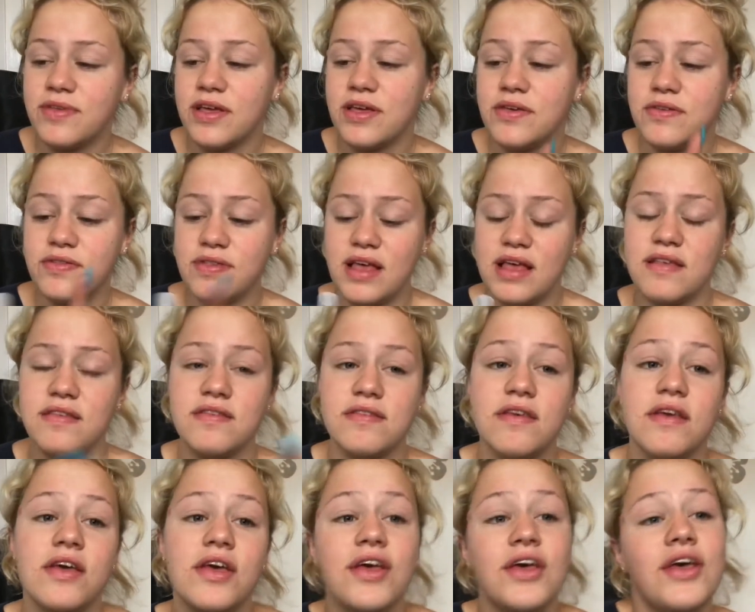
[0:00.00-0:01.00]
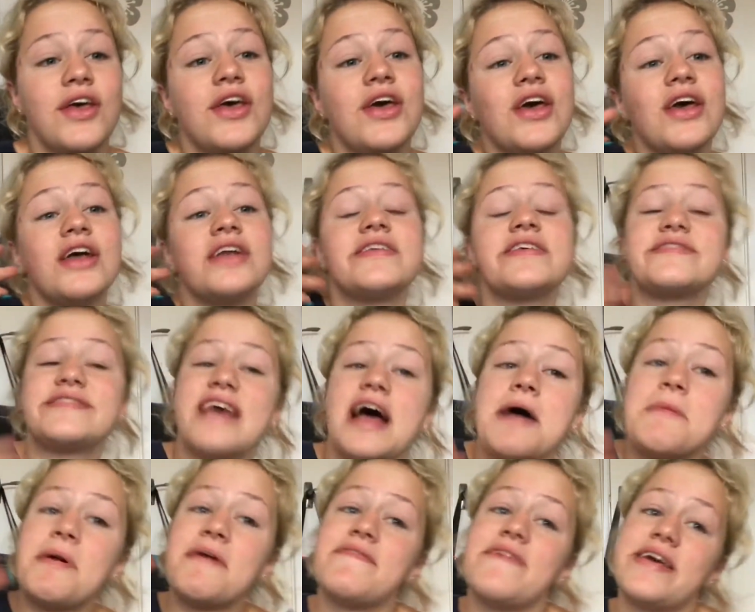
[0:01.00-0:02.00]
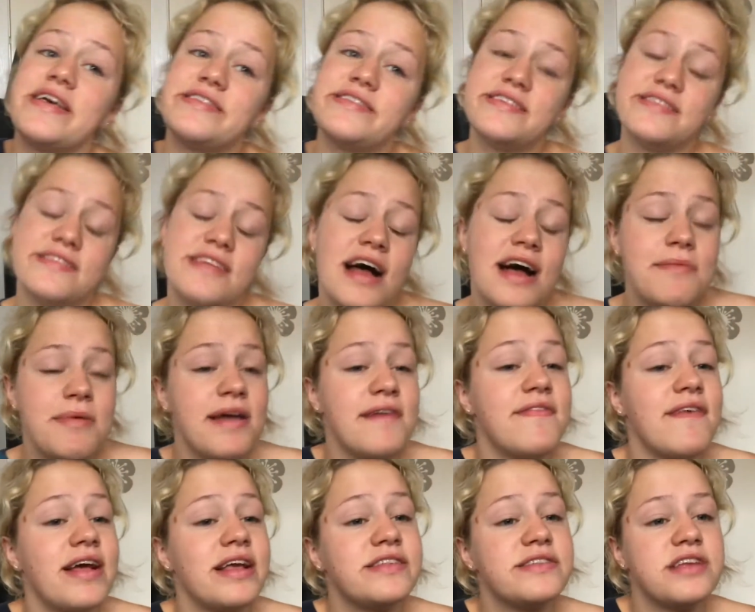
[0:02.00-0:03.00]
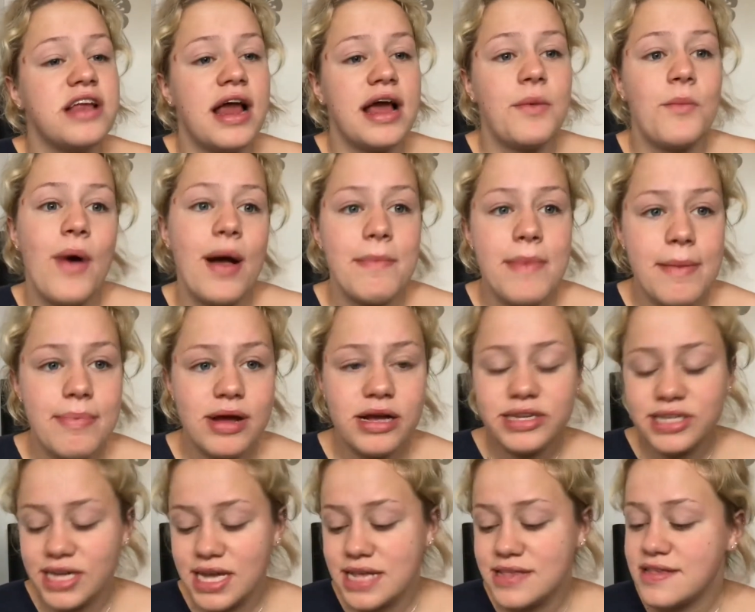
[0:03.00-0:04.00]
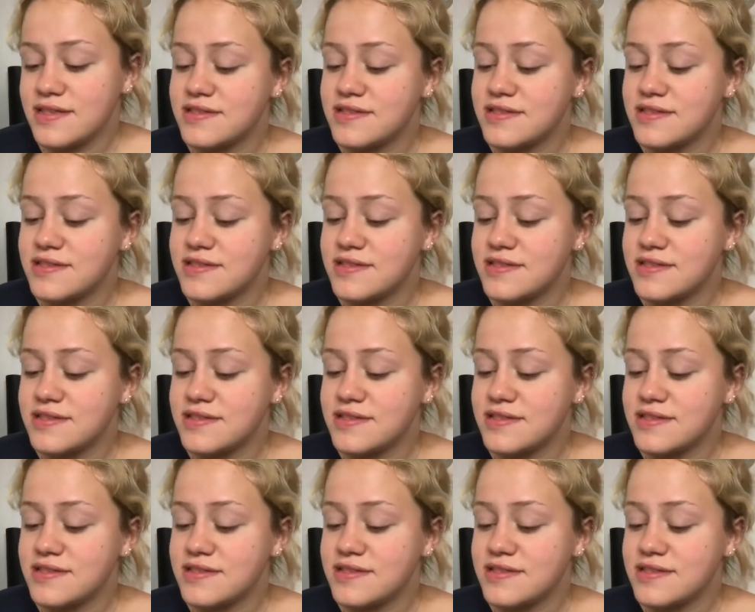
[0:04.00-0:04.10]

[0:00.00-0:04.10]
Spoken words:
I use this to set my face, to start my face, to like wipe my brushes.